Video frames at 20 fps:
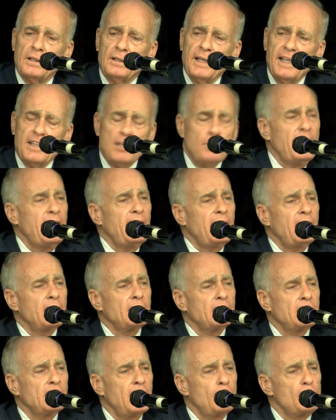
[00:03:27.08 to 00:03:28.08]
at the meeting.
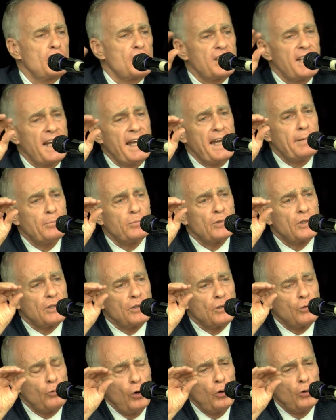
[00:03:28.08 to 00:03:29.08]
And it was stamped,
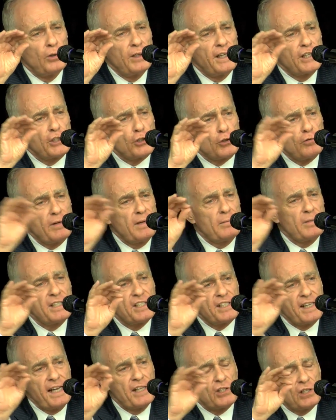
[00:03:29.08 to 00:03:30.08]
quote, extremely
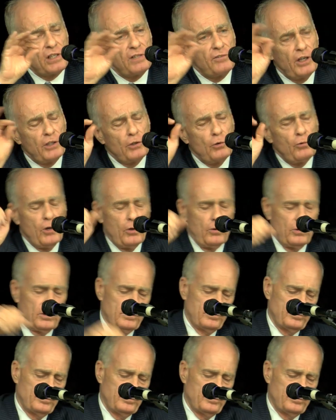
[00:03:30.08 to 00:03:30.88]
sensitive, unquote.